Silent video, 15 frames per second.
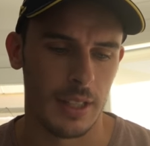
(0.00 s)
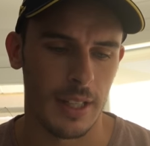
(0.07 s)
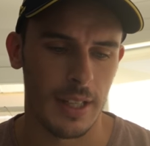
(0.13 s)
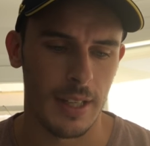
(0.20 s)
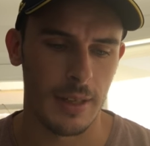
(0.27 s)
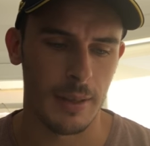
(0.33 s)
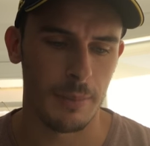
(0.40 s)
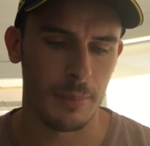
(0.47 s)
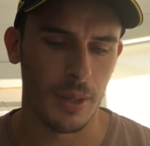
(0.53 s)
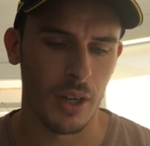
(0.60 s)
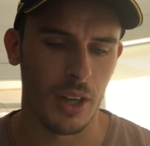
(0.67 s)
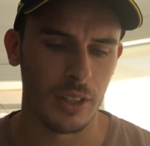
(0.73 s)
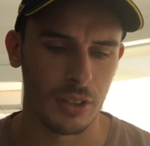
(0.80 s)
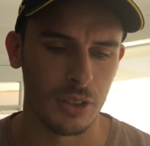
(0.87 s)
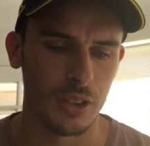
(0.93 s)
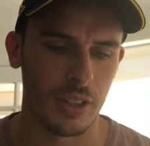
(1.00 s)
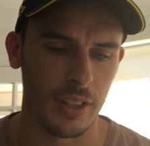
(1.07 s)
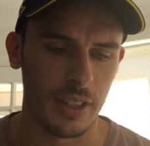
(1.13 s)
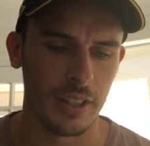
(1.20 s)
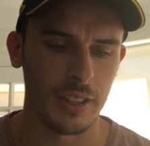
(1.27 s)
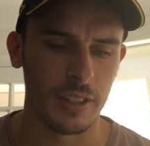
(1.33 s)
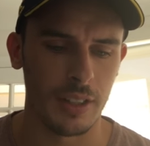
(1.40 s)
Um, but I do
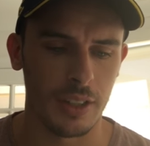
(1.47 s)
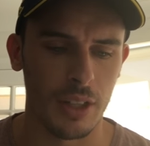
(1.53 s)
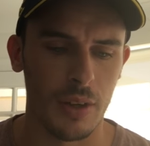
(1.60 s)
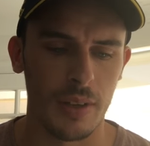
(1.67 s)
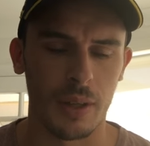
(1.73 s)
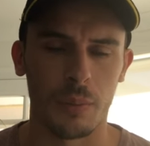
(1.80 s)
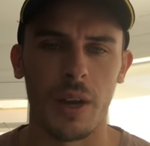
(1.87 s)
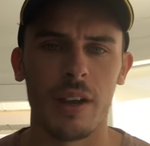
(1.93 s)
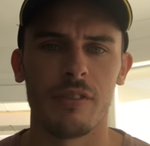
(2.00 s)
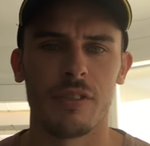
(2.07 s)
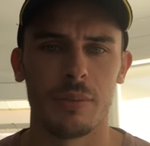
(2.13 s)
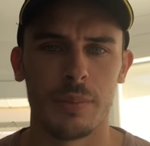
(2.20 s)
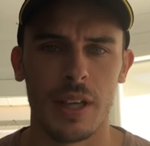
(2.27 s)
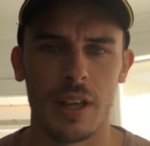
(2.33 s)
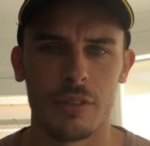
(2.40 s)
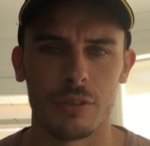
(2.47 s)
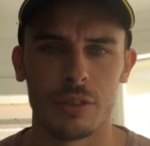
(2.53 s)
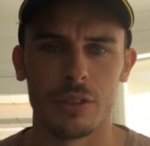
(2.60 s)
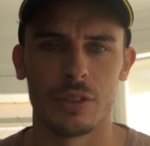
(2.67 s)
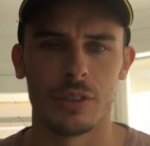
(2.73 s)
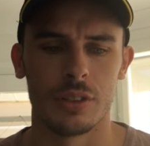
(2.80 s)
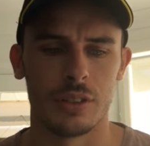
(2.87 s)
think going away from that
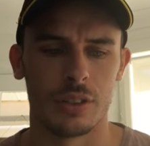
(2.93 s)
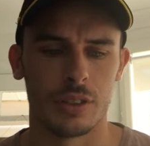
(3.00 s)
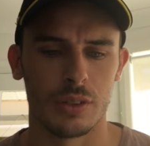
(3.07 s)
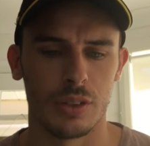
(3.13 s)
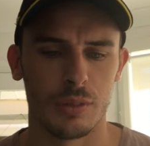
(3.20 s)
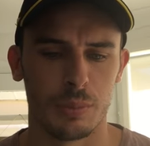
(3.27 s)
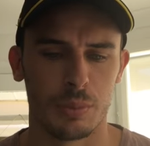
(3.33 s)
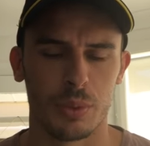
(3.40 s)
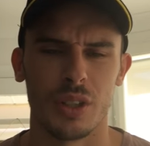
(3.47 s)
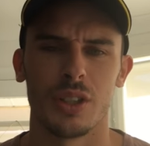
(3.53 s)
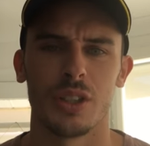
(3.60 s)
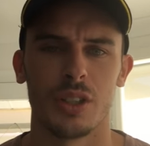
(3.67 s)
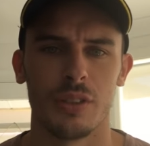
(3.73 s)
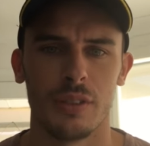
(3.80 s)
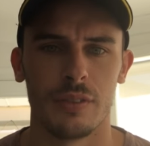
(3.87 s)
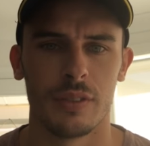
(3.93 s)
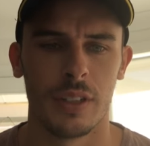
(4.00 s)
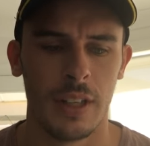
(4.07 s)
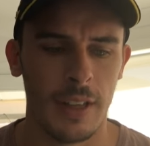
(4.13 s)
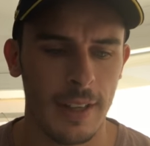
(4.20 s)
Roosters sort of pressure of